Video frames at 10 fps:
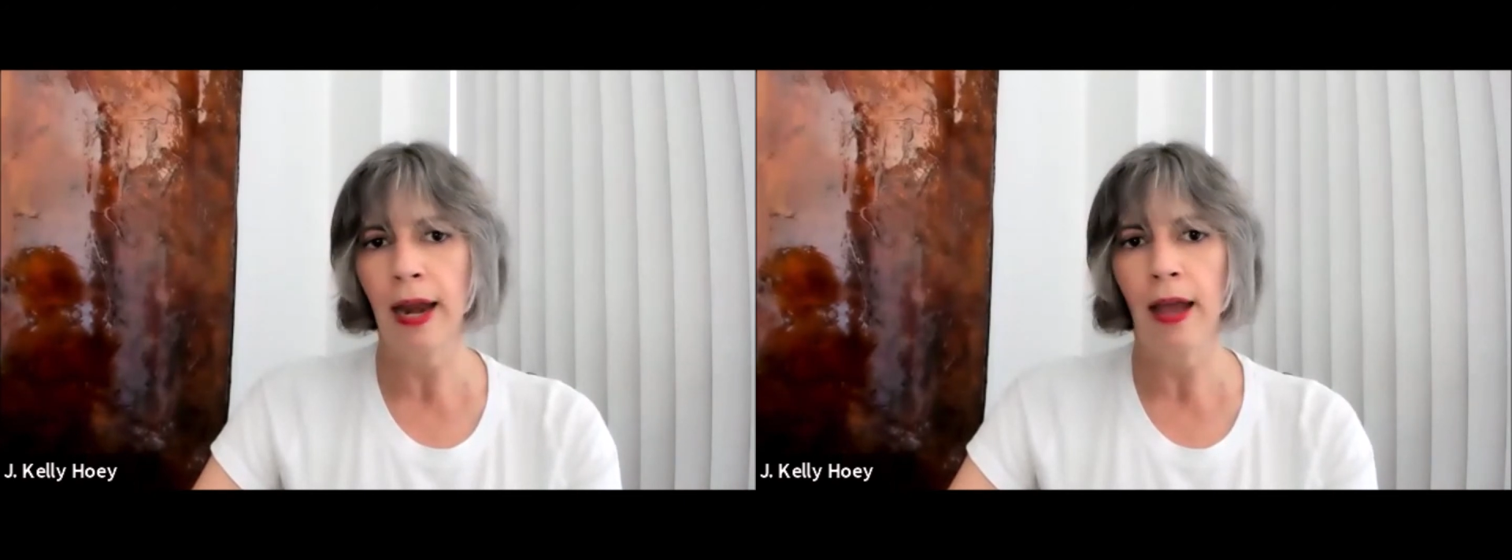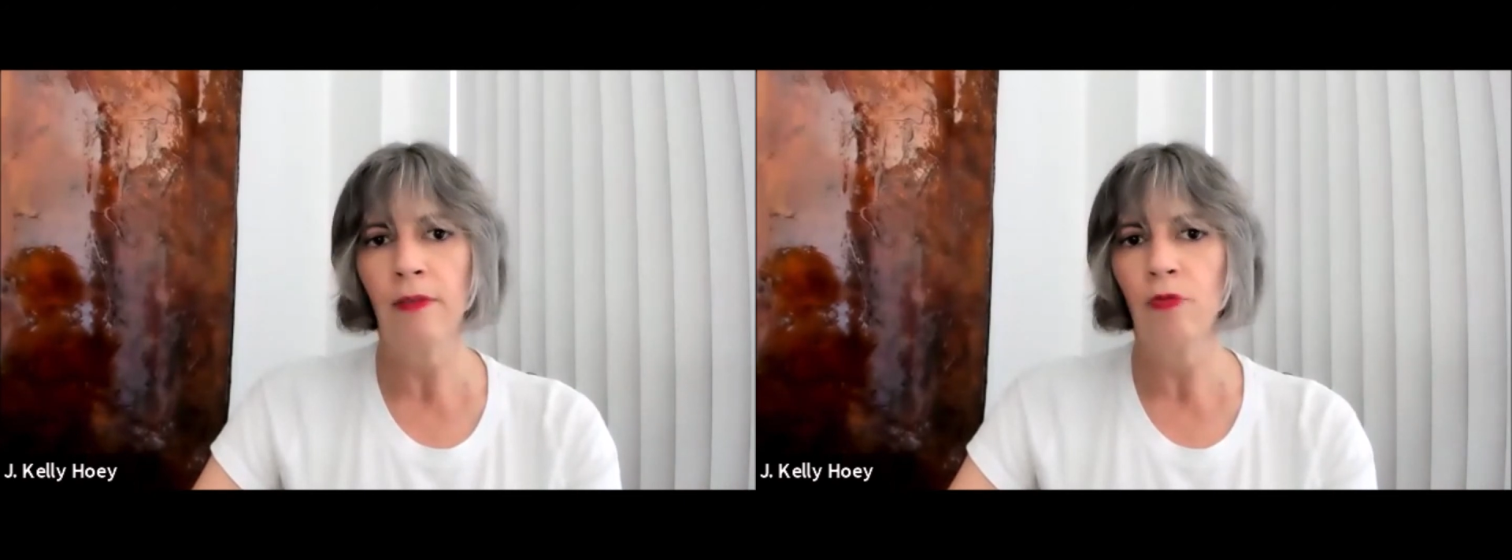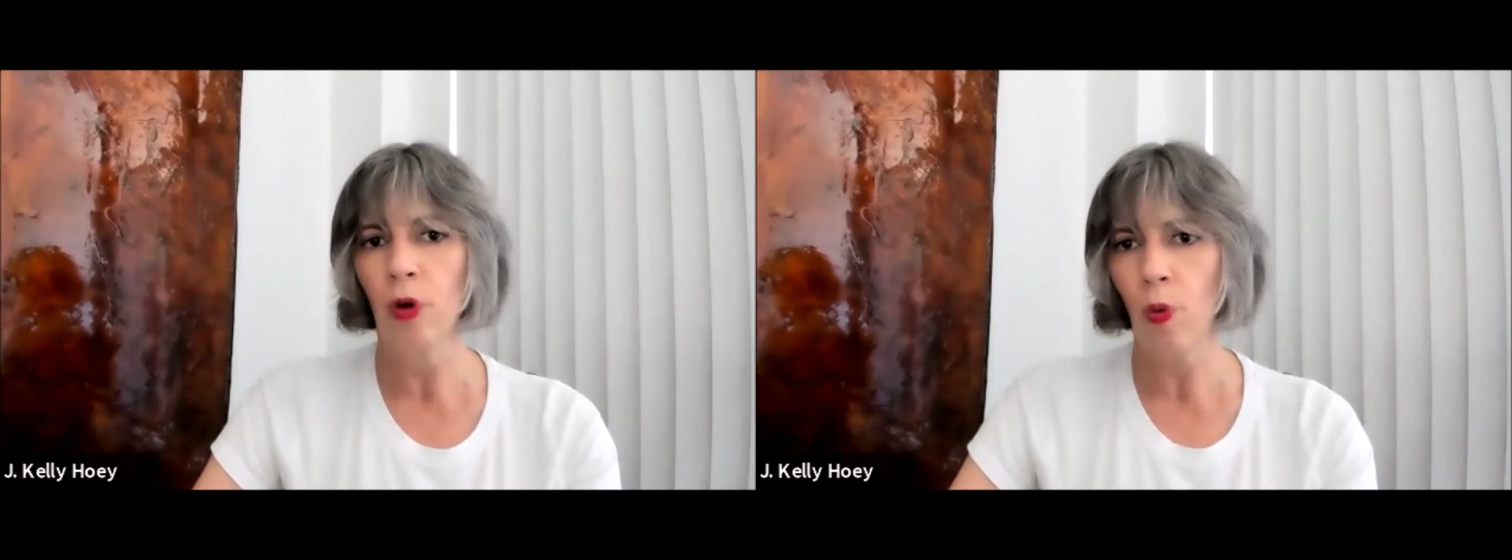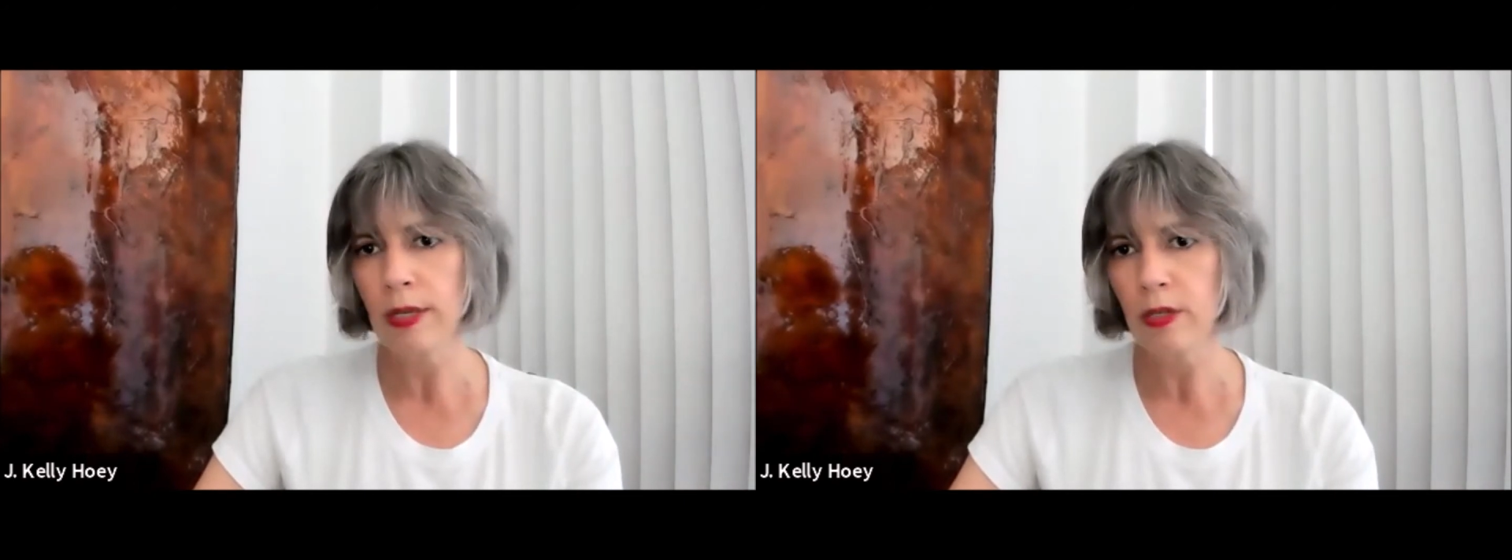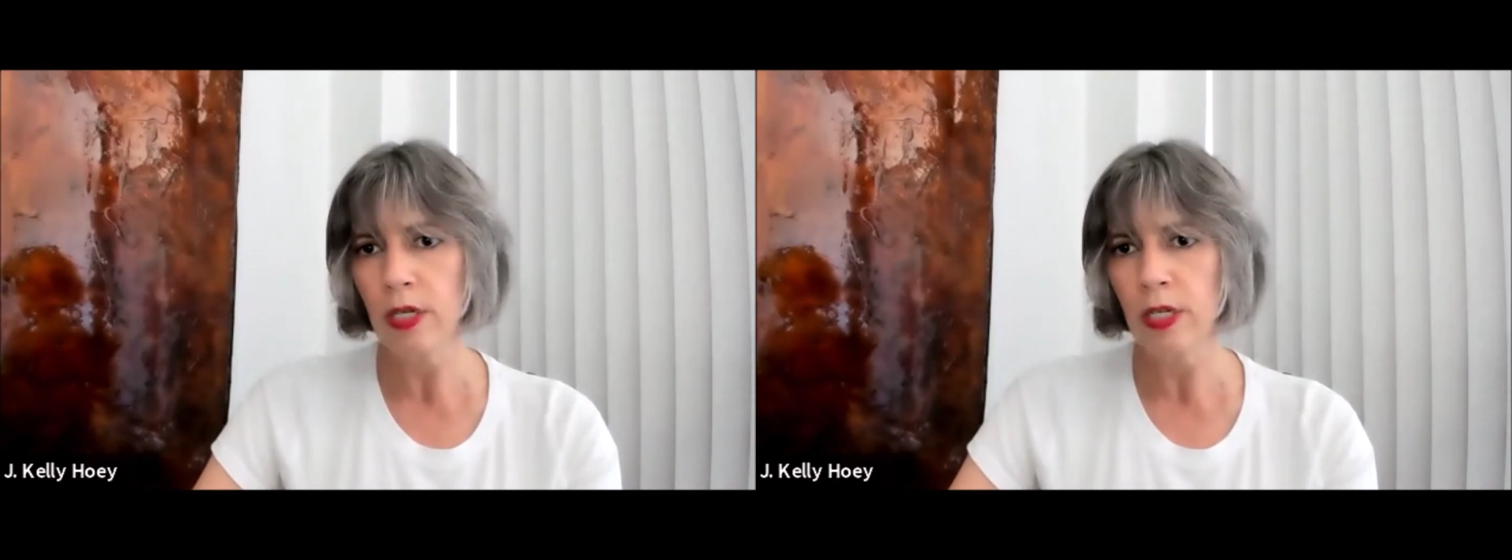I've
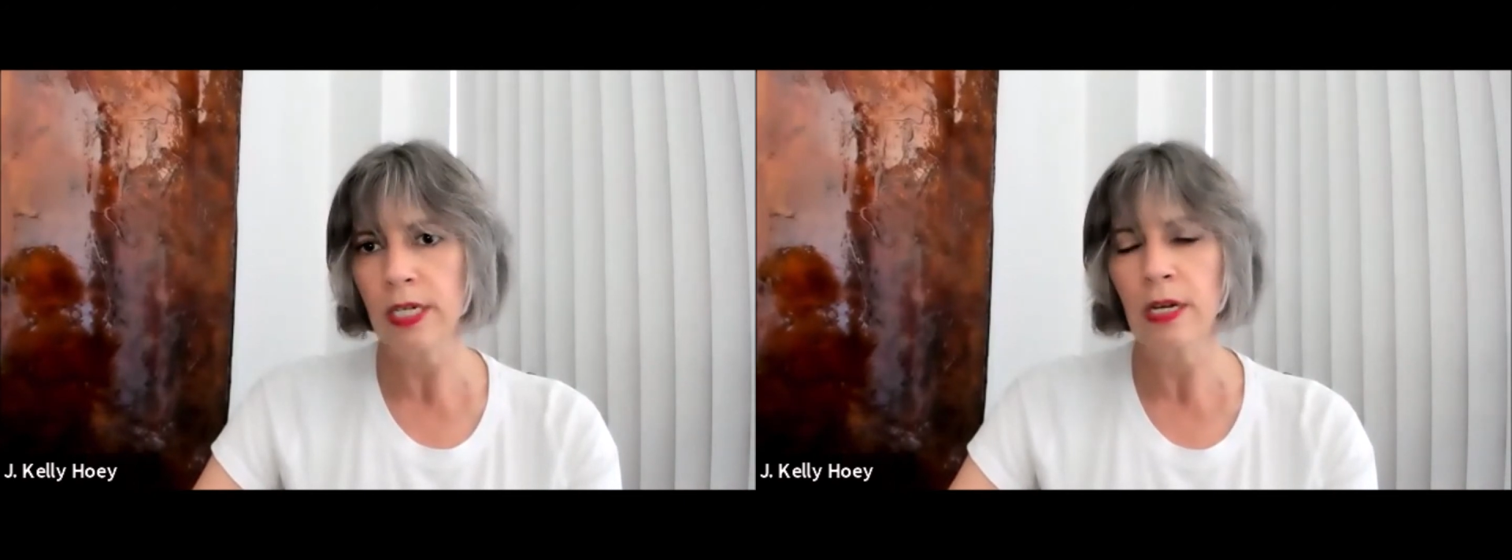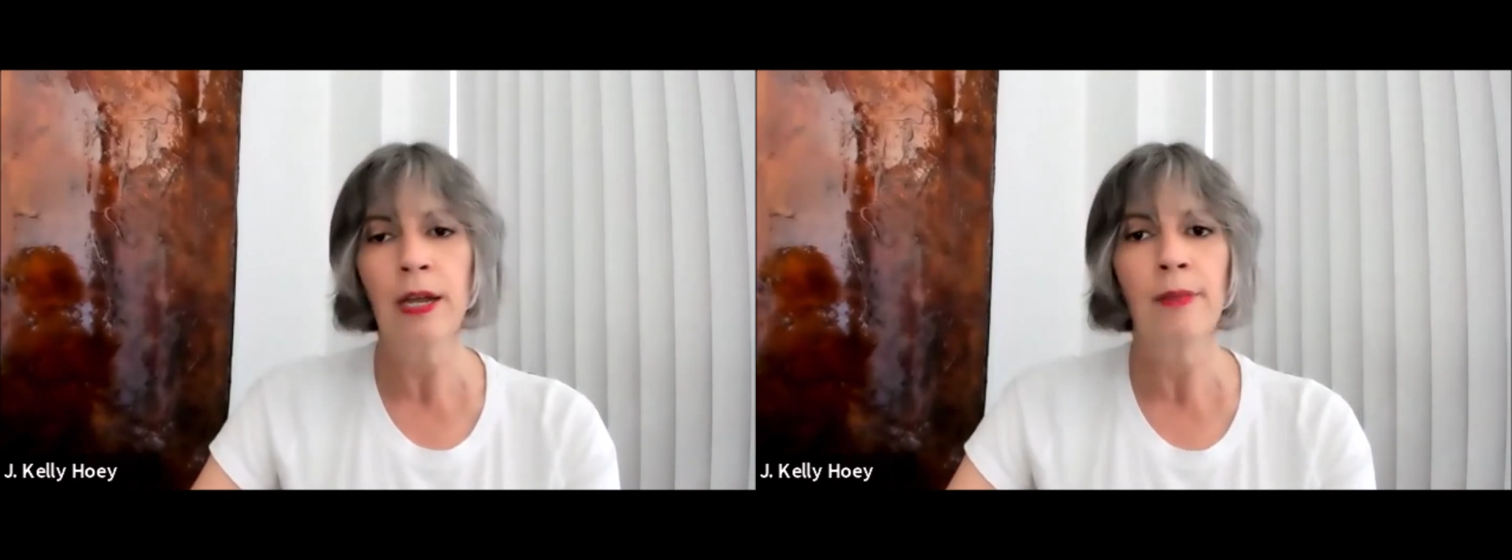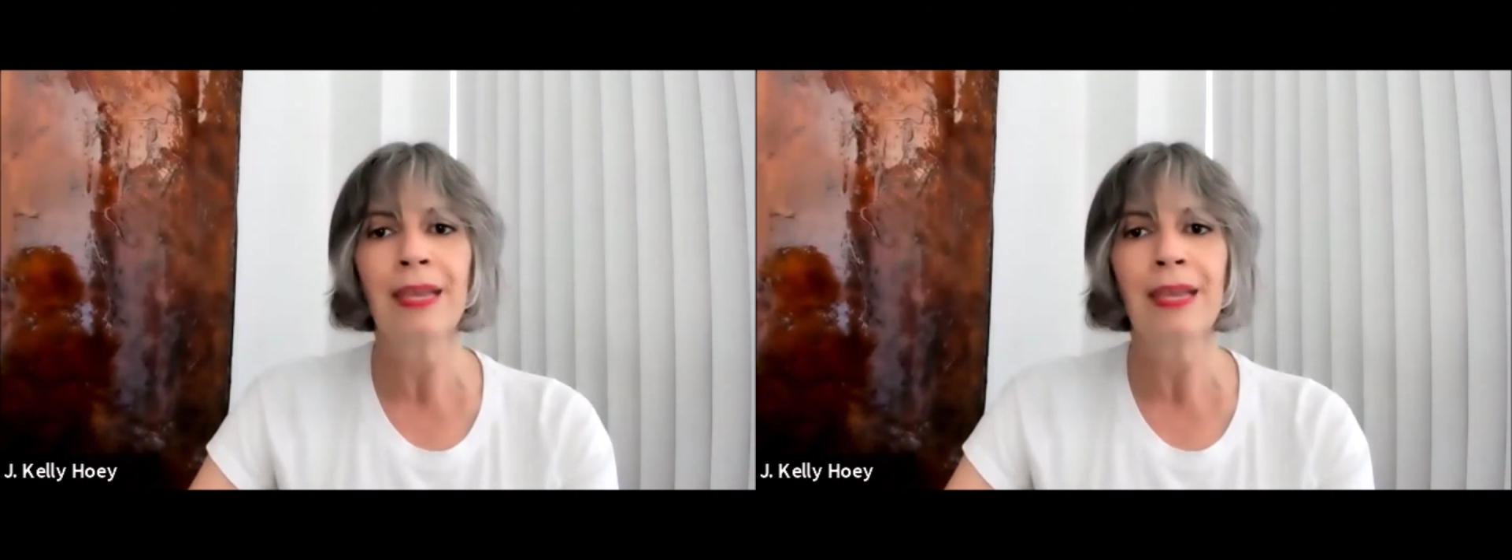requested a time.